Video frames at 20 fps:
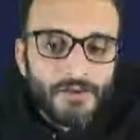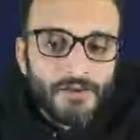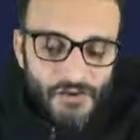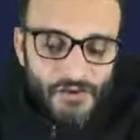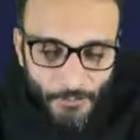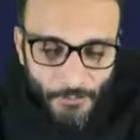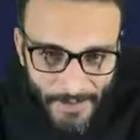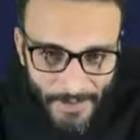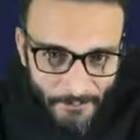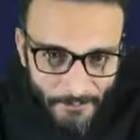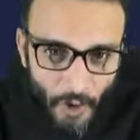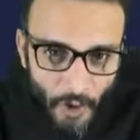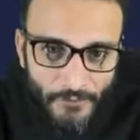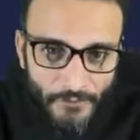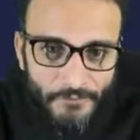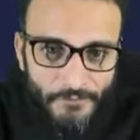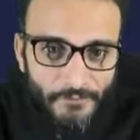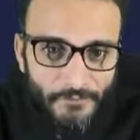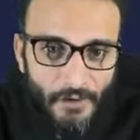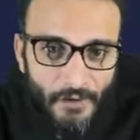The Supreme
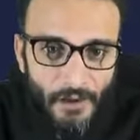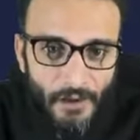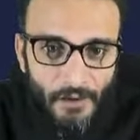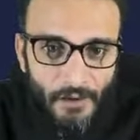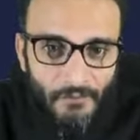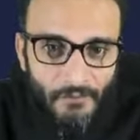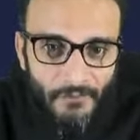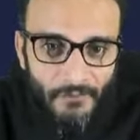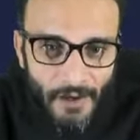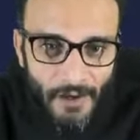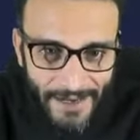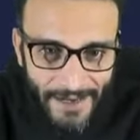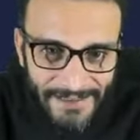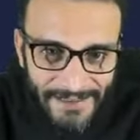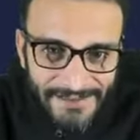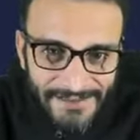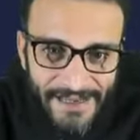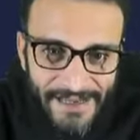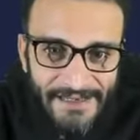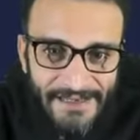Court
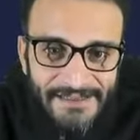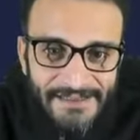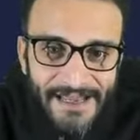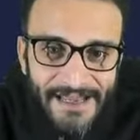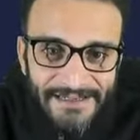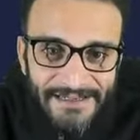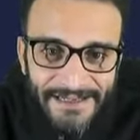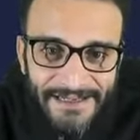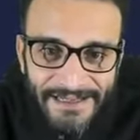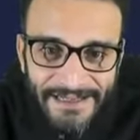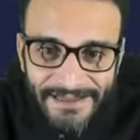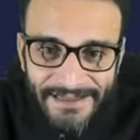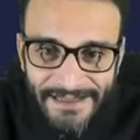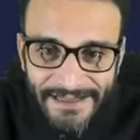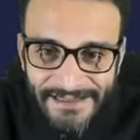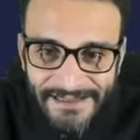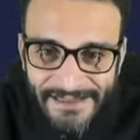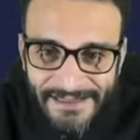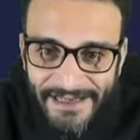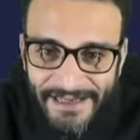again says that in
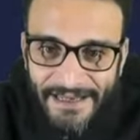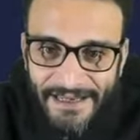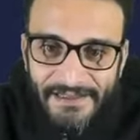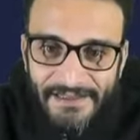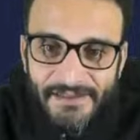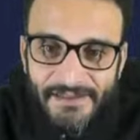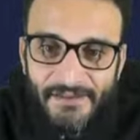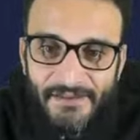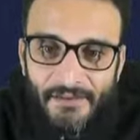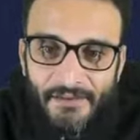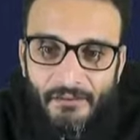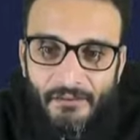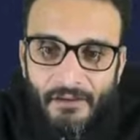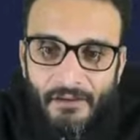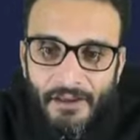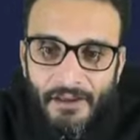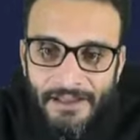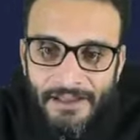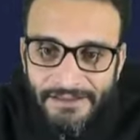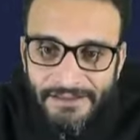this case,
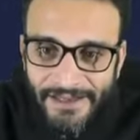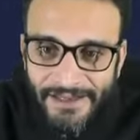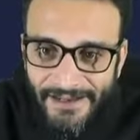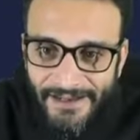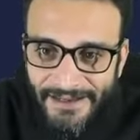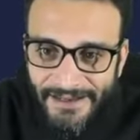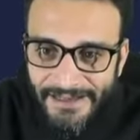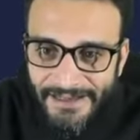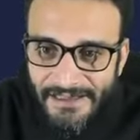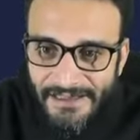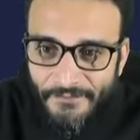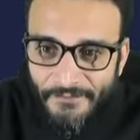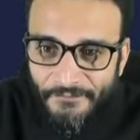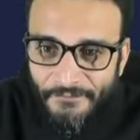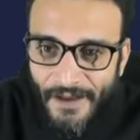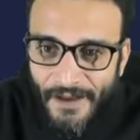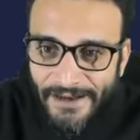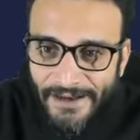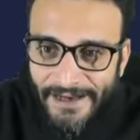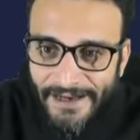there is
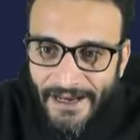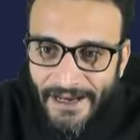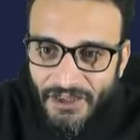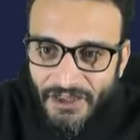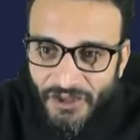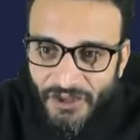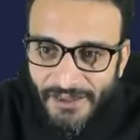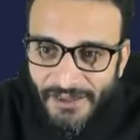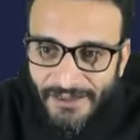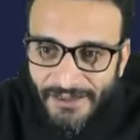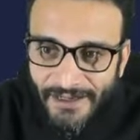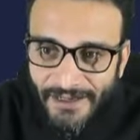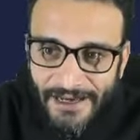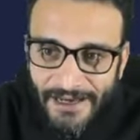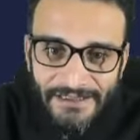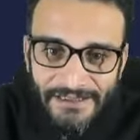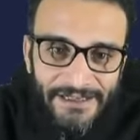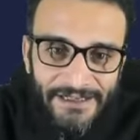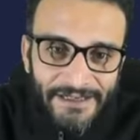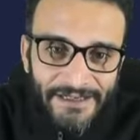a financial
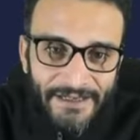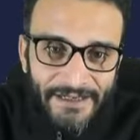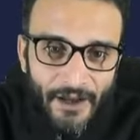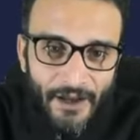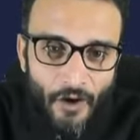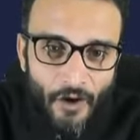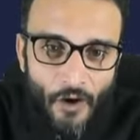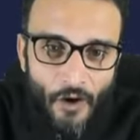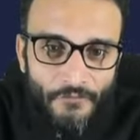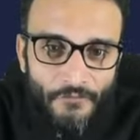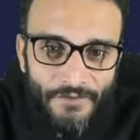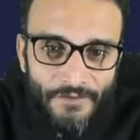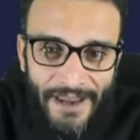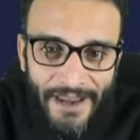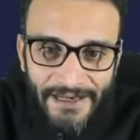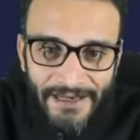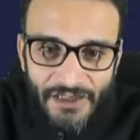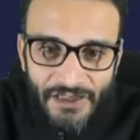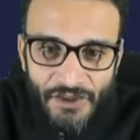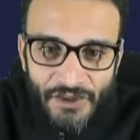criteria of
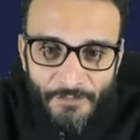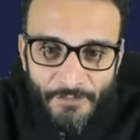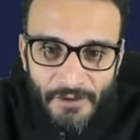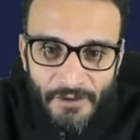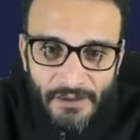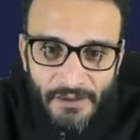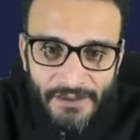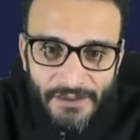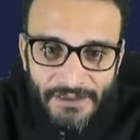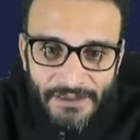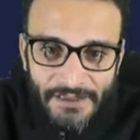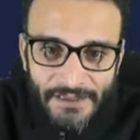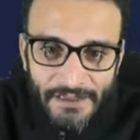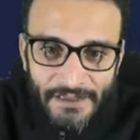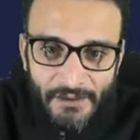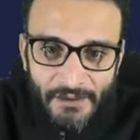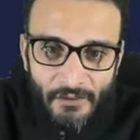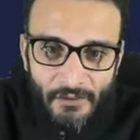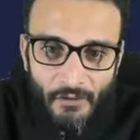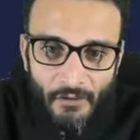
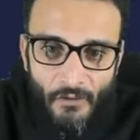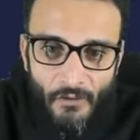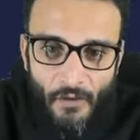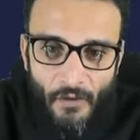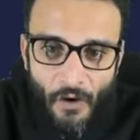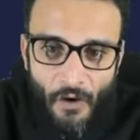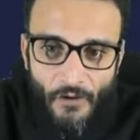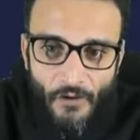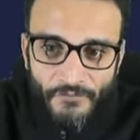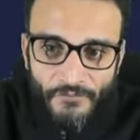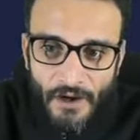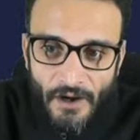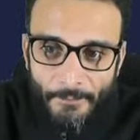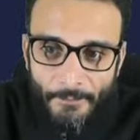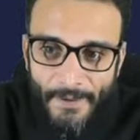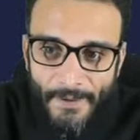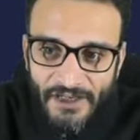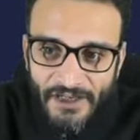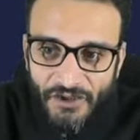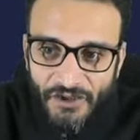eligibility of
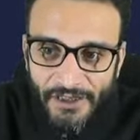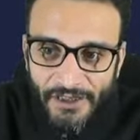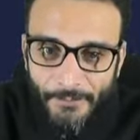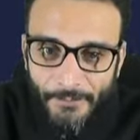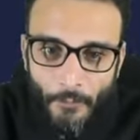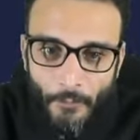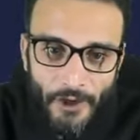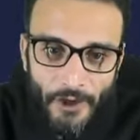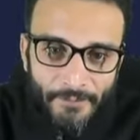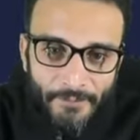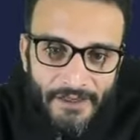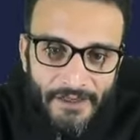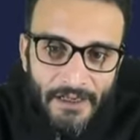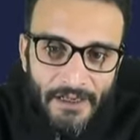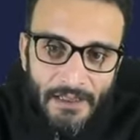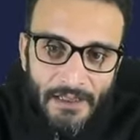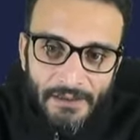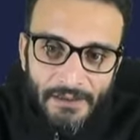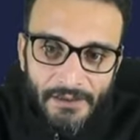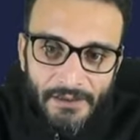compassionate
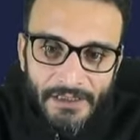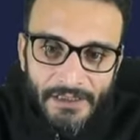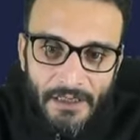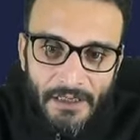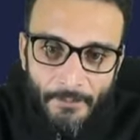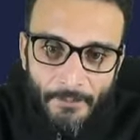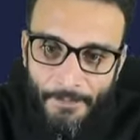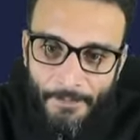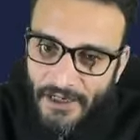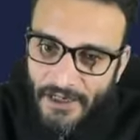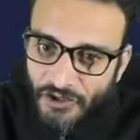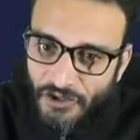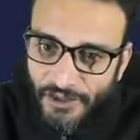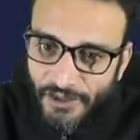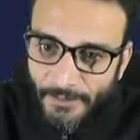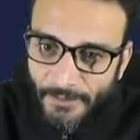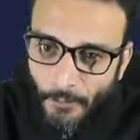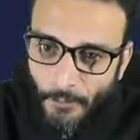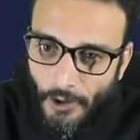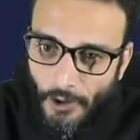appointment under the
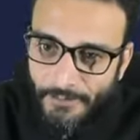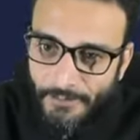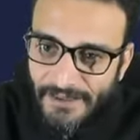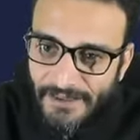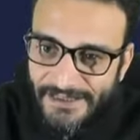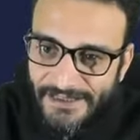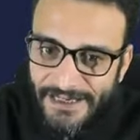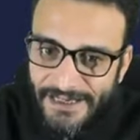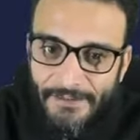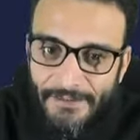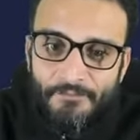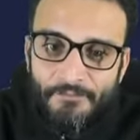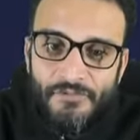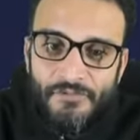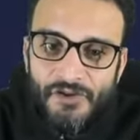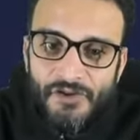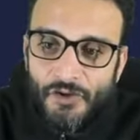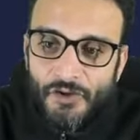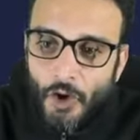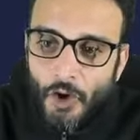compassionate appointment
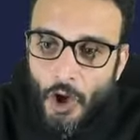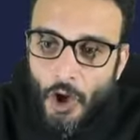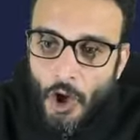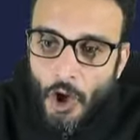schemes.